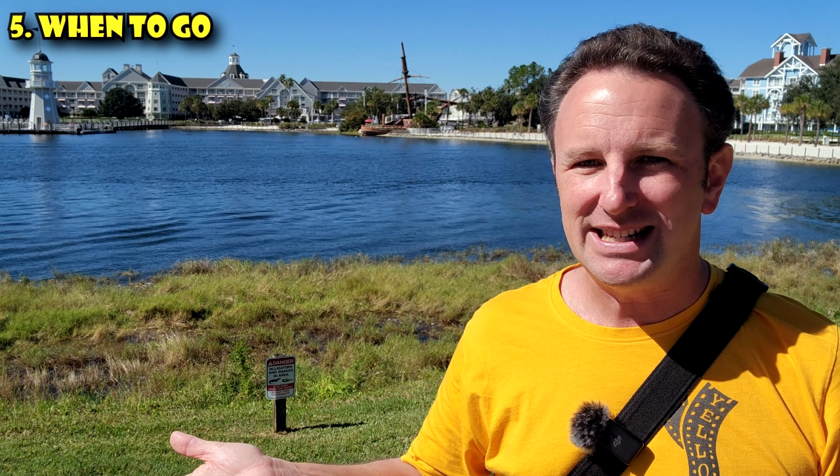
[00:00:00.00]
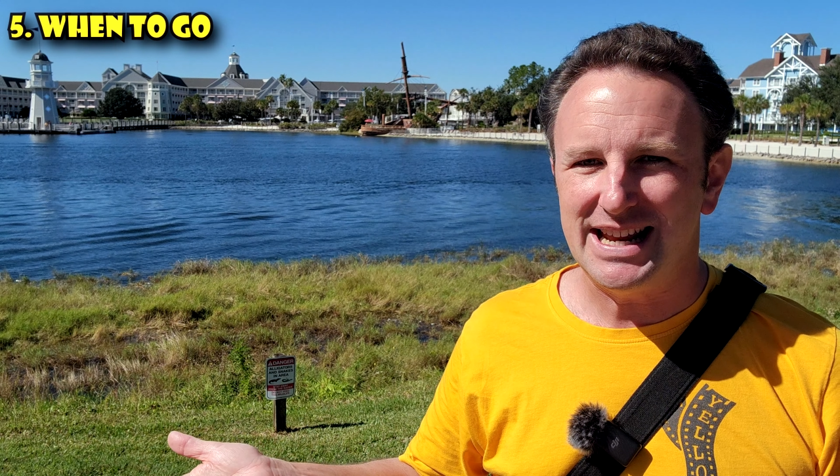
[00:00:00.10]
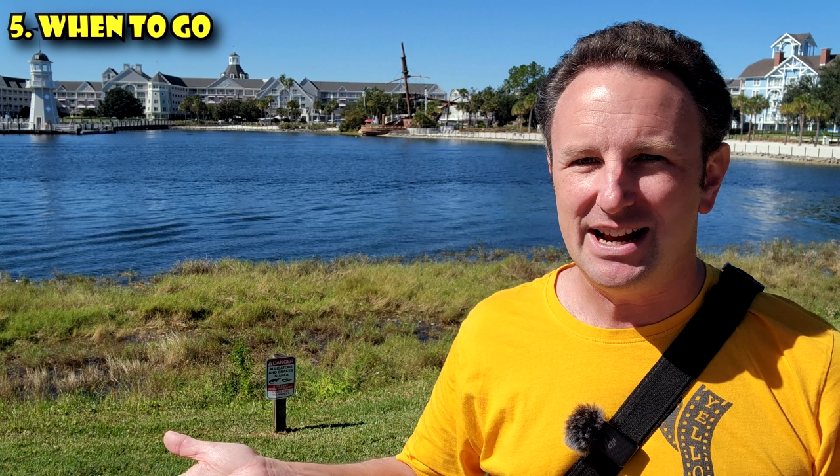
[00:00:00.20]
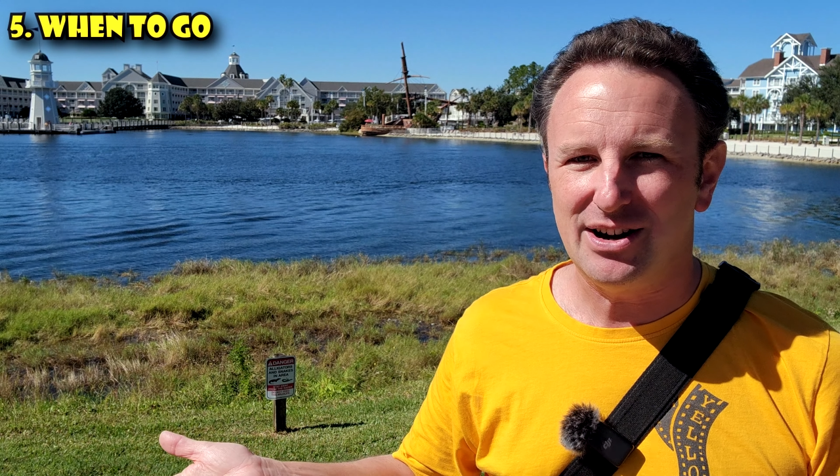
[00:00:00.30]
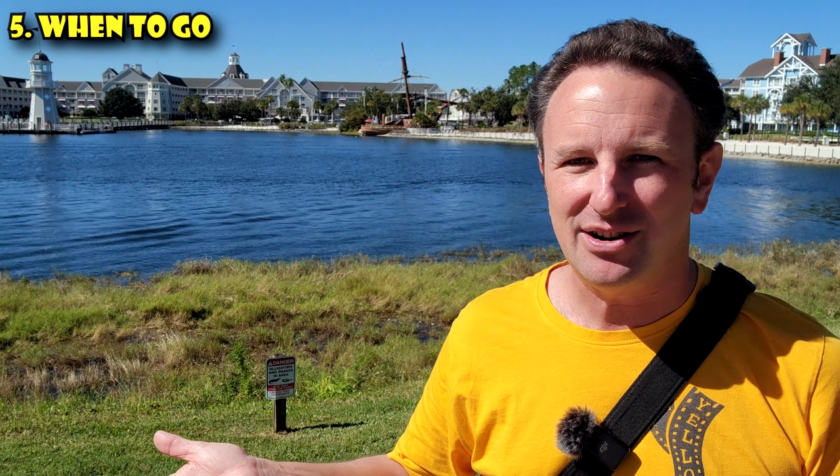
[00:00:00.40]

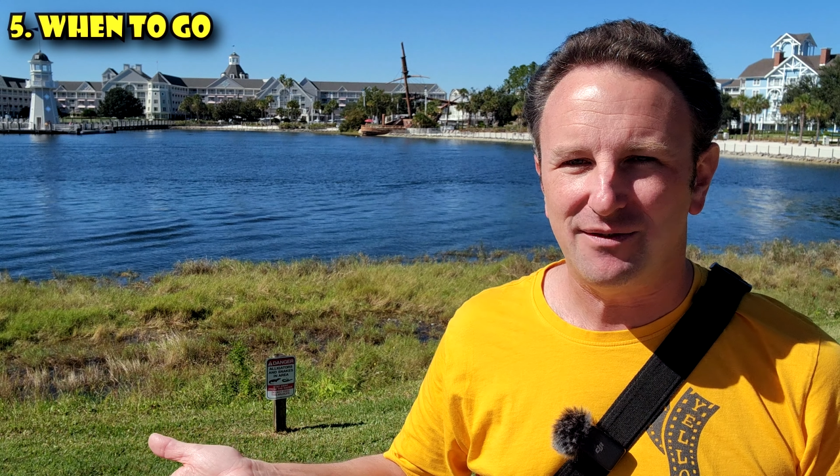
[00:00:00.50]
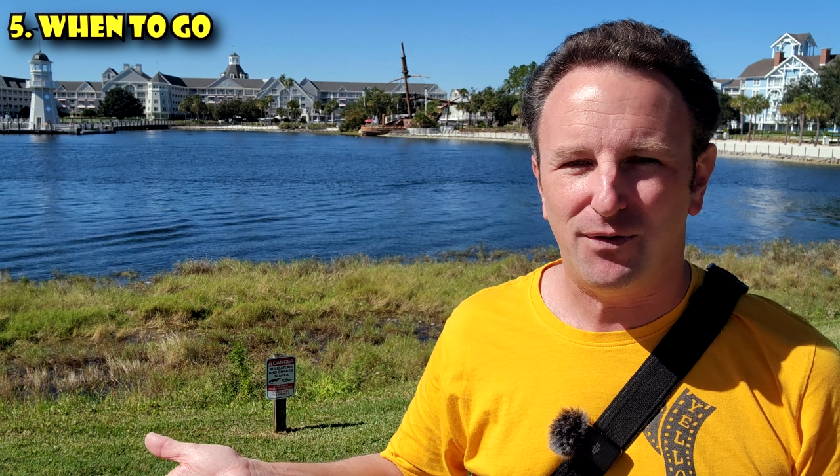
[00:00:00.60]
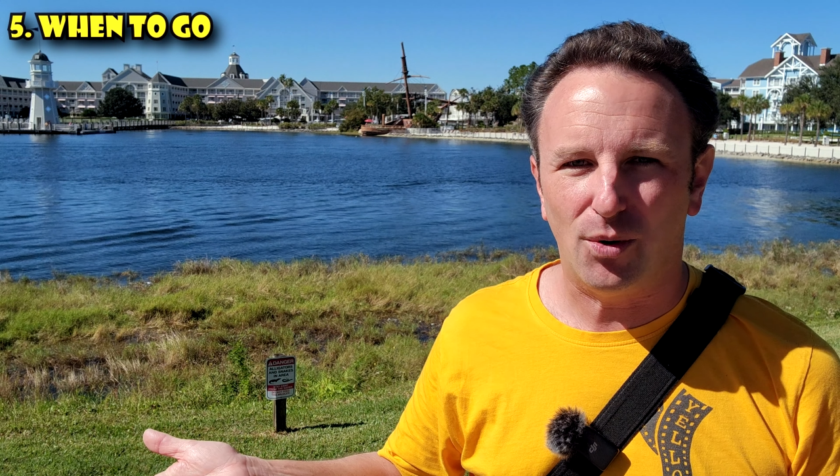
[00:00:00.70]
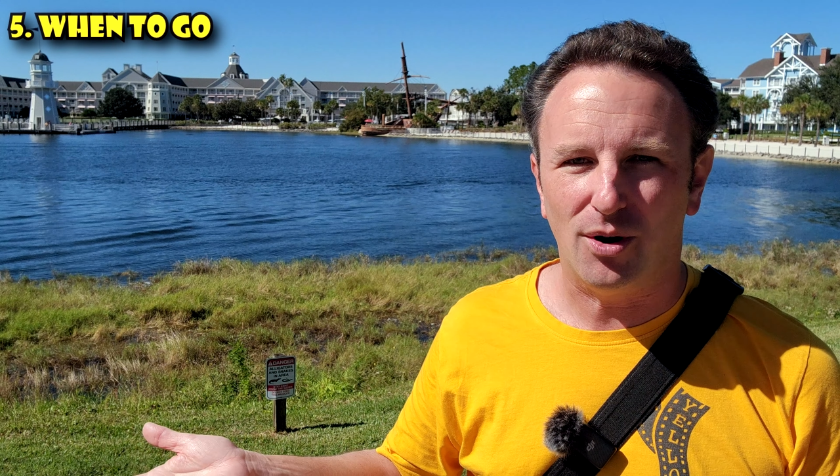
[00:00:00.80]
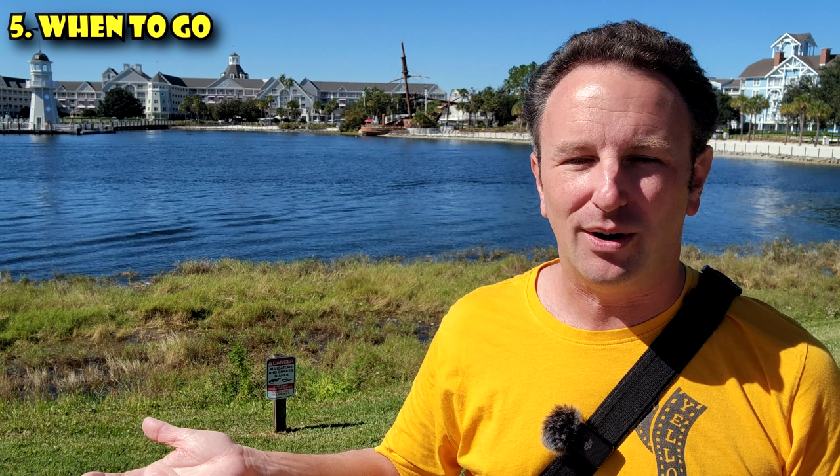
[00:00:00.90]
here
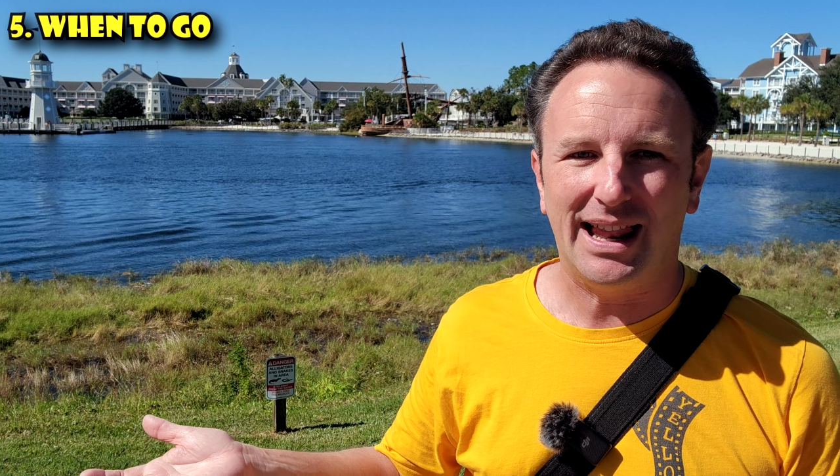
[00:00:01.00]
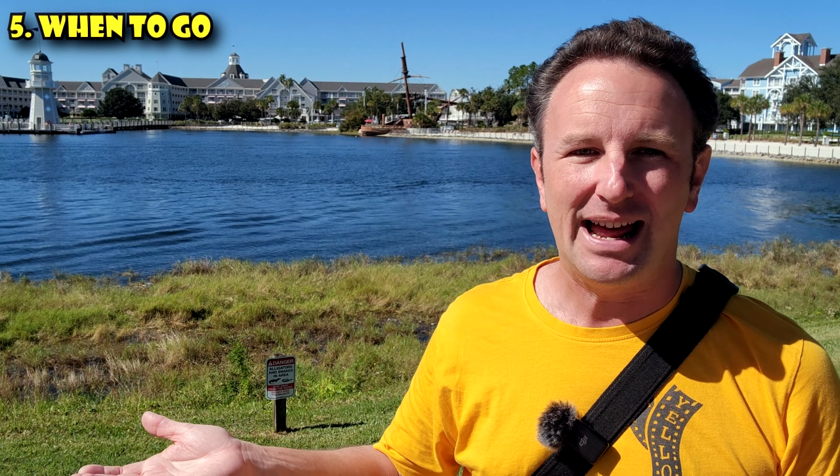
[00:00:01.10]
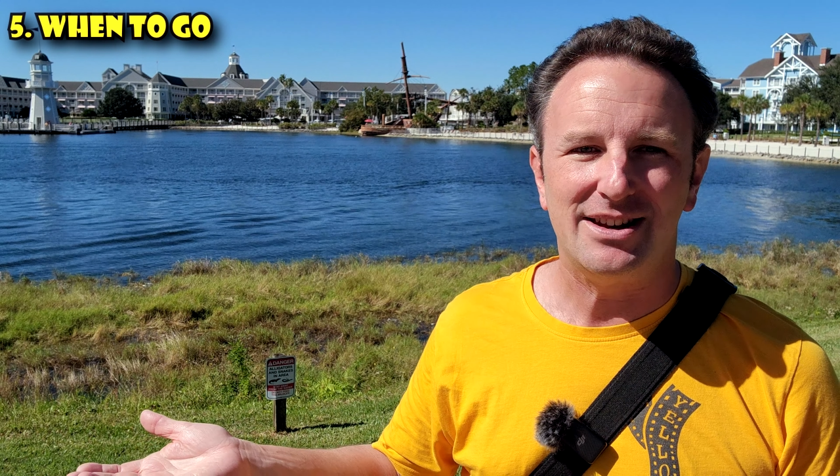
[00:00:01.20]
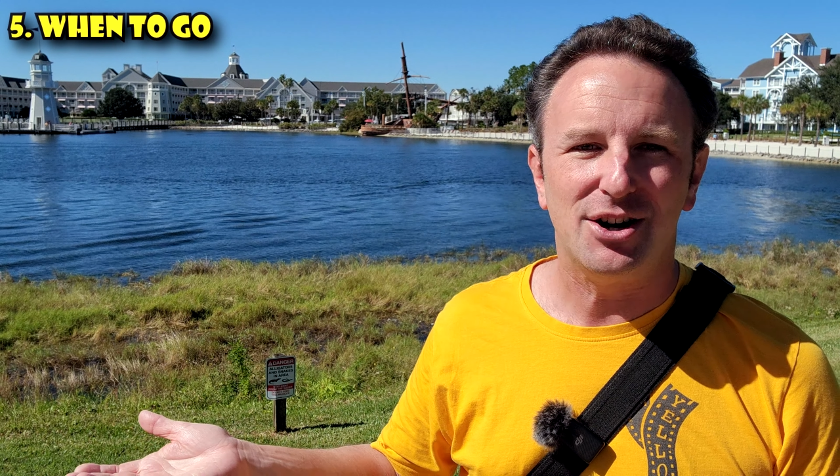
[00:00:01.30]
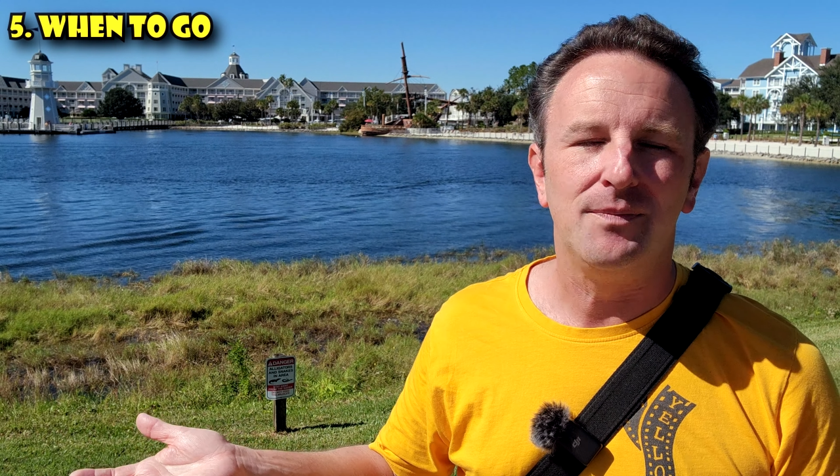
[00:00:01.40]
for
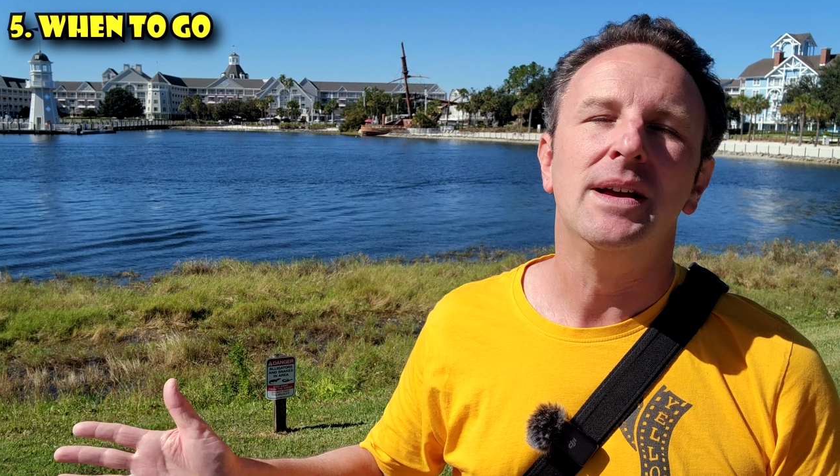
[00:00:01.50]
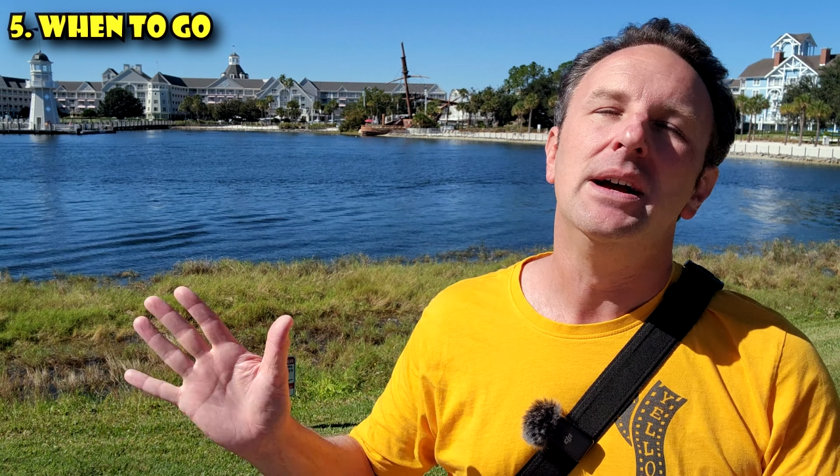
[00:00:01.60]
Orlando.